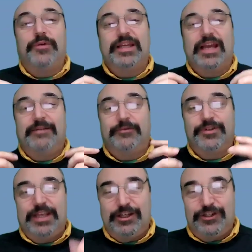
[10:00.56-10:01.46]
of the
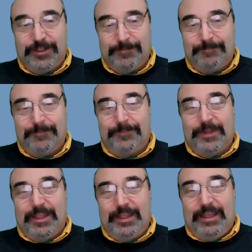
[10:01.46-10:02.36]
conversation
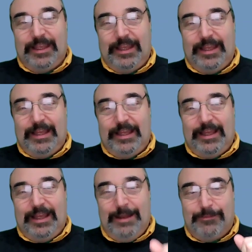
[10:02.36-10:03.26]

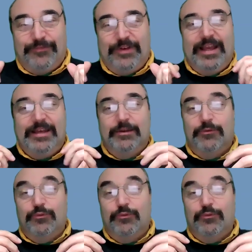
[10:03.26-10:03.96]
and provide